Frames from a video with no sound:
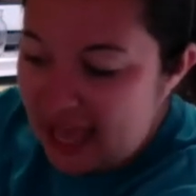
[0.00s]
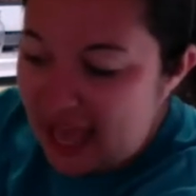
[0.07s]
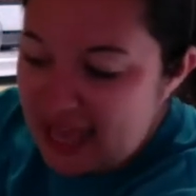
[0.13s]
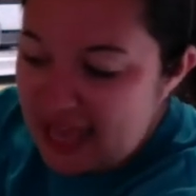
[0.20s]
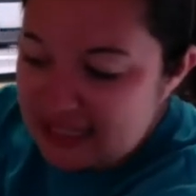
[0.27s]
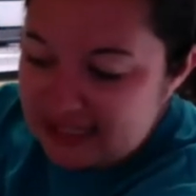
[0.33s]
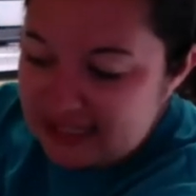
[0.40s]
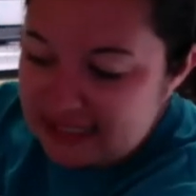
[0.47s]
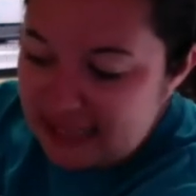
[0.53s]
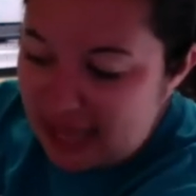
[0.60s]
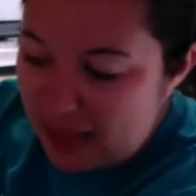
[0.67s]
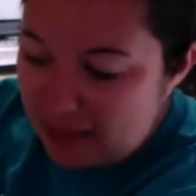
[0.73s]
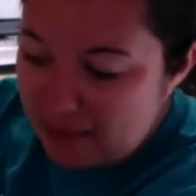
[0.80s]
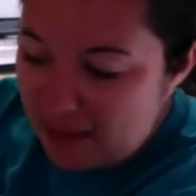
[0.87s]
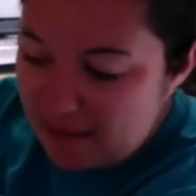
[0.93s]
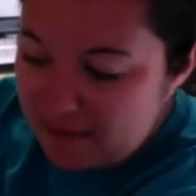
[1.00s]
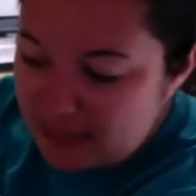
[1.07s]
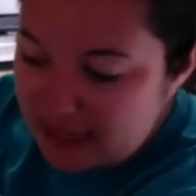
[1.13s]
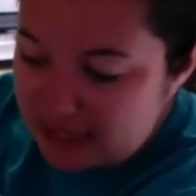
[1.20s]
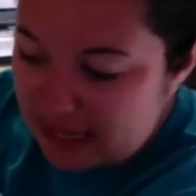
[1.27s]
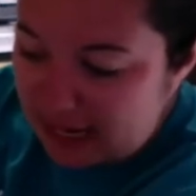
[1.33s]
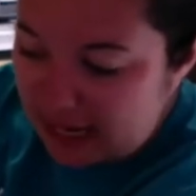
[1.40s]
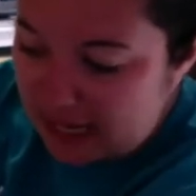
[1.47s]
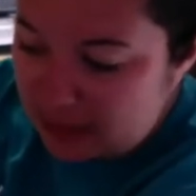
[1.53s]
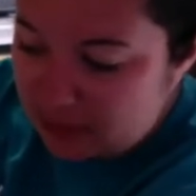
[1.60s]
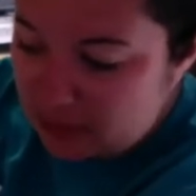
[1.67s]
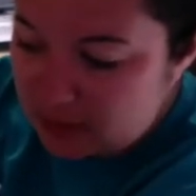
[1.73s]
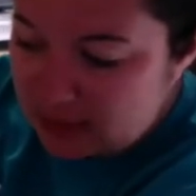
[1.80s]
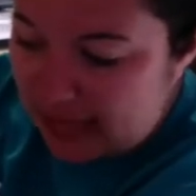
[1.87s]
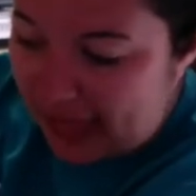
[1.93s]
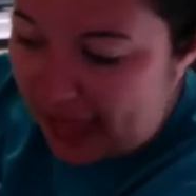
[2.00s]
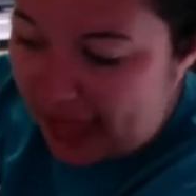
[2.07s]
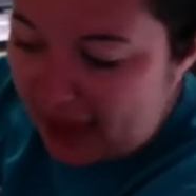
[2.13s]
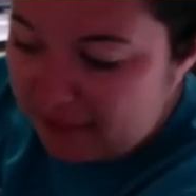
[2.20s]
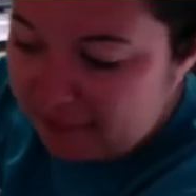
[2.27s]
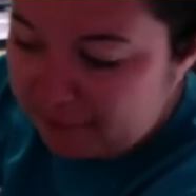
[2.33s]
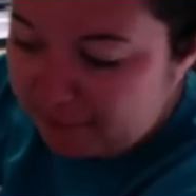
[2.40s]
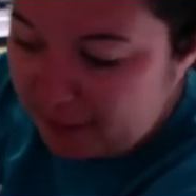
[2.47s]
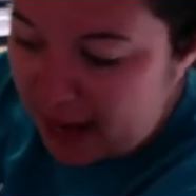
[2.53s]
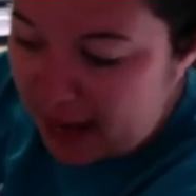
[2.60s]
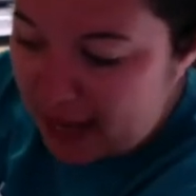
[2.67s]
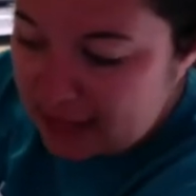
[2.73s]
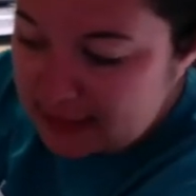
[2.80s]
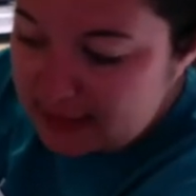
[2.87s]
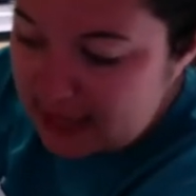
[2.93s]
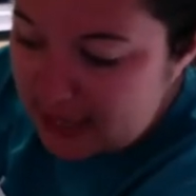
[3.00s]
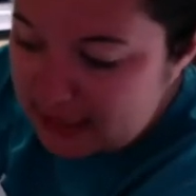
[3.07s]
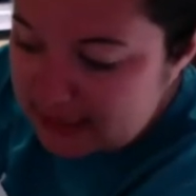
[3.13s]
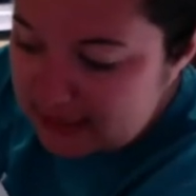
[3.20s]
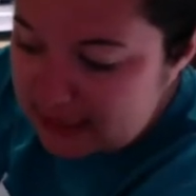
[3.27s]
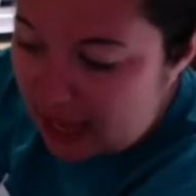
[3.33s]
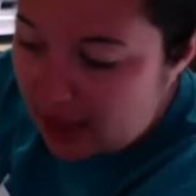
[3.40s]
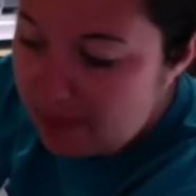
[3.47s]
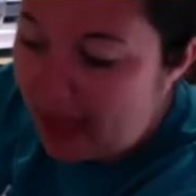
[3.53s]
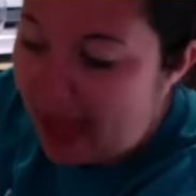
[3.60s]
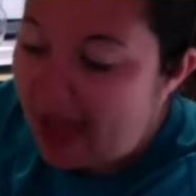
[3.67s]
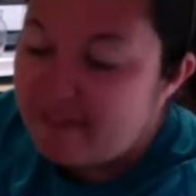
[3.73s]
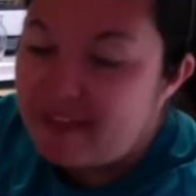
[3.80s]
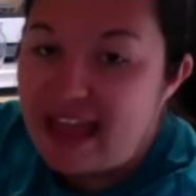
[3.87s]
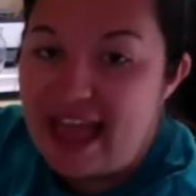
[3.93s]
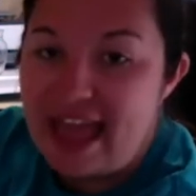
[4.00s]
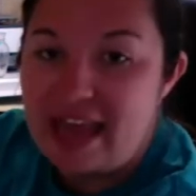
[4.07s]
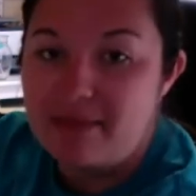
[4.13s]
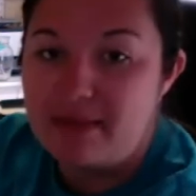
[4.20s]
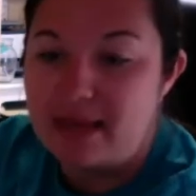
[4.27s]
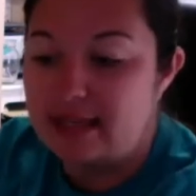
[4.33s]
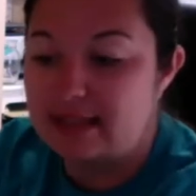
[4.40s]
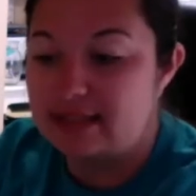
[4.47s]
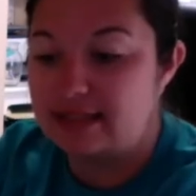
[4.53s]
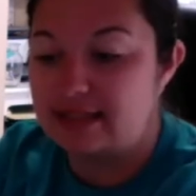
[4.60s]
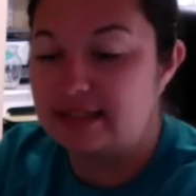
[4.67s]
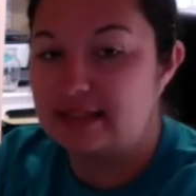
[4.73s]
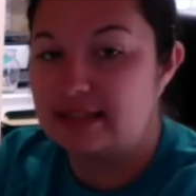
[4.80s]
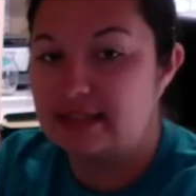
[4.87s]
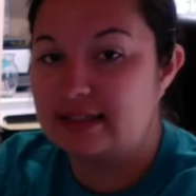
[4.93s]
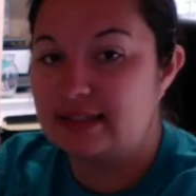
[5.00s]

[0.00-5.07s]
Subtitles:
And some of these animals have friends and some have enemies.